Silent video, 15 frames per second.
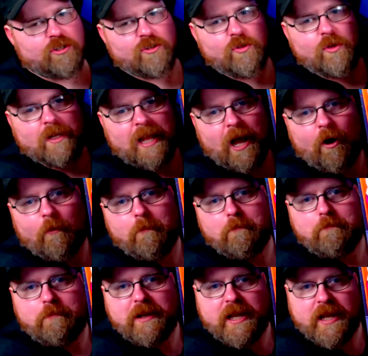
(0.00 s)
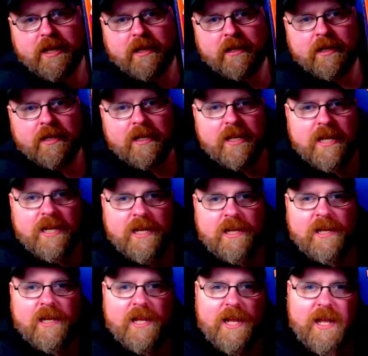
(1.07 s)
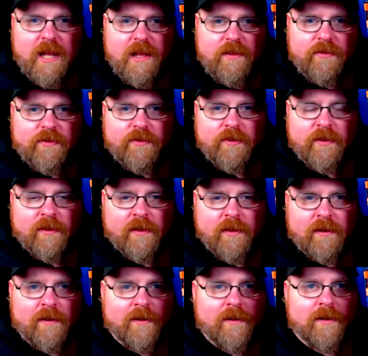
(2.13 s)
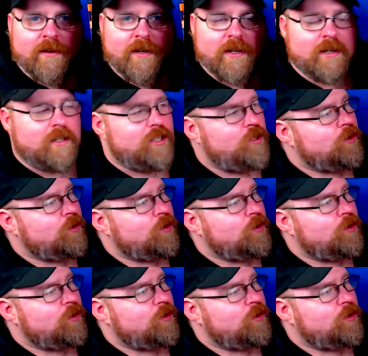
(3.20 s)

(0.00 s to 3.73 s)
look how big he is. You